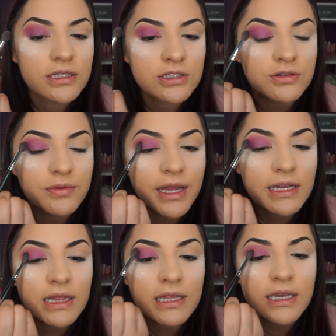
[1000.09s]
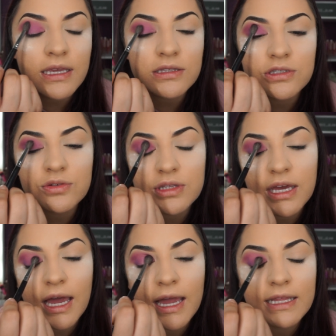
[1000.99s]
directly into
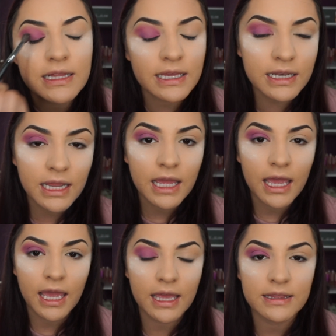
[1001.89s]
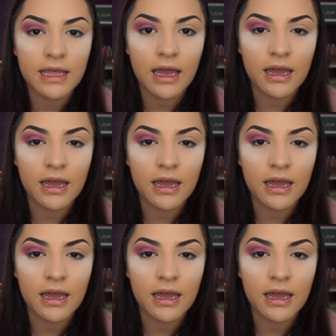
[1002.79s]
the eyelid. And